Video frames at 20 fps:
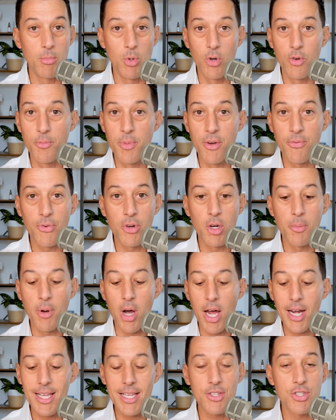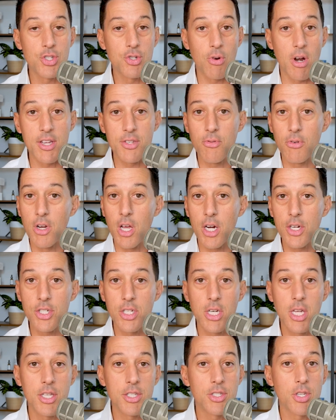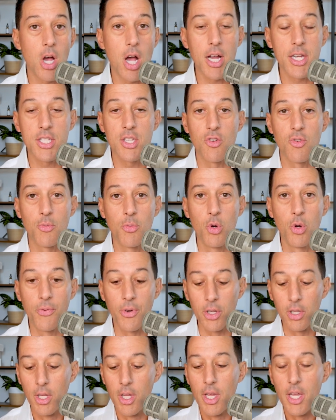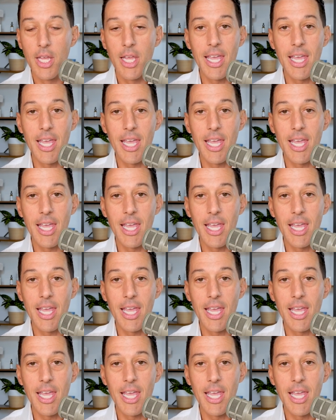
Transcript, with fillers: Movement for your body, it's stress reduction, it's toxin removal,